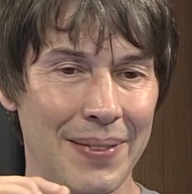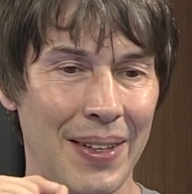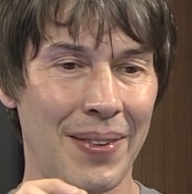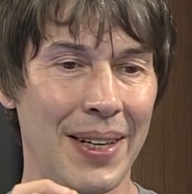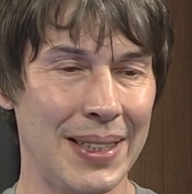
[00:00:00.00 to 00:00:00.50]
of
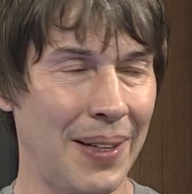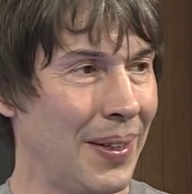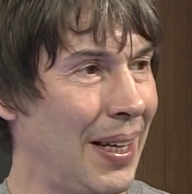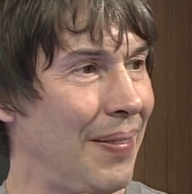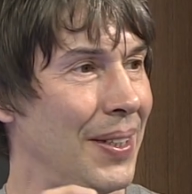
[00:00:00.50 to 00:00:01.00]
advice I
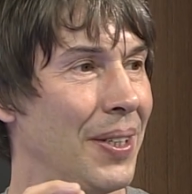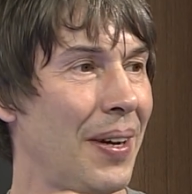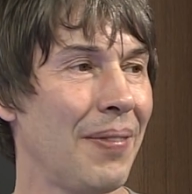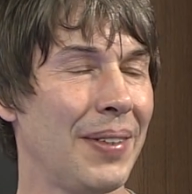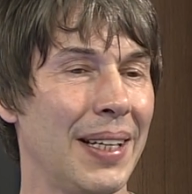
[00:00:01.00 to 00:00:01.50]
would give is you
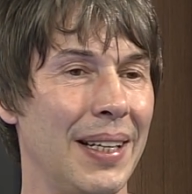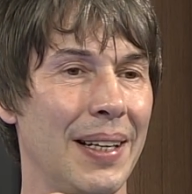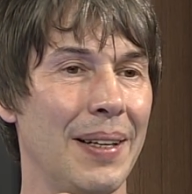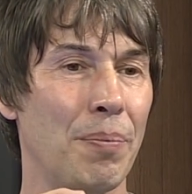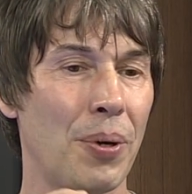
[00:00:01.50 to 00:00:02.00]
have to
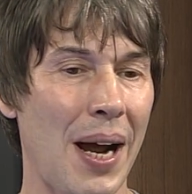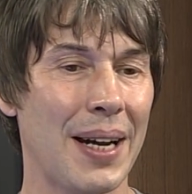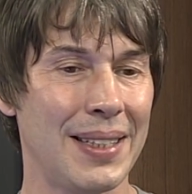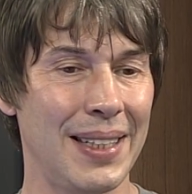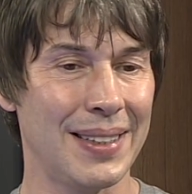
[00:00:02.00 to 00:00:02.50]

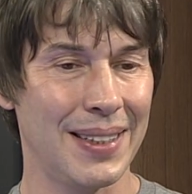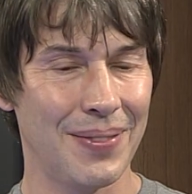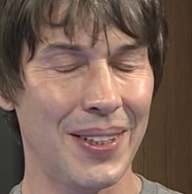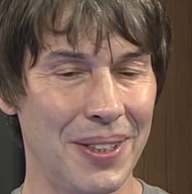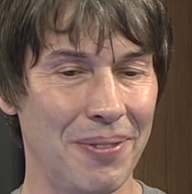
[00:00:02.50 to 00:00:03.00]
practice, as
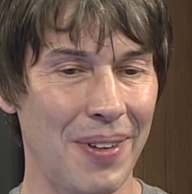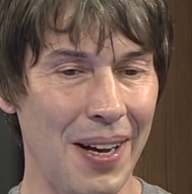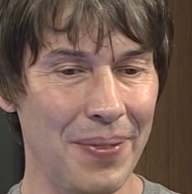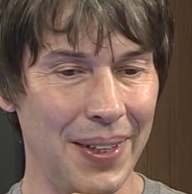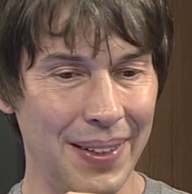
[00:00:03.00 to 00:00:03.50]
Richard Feynman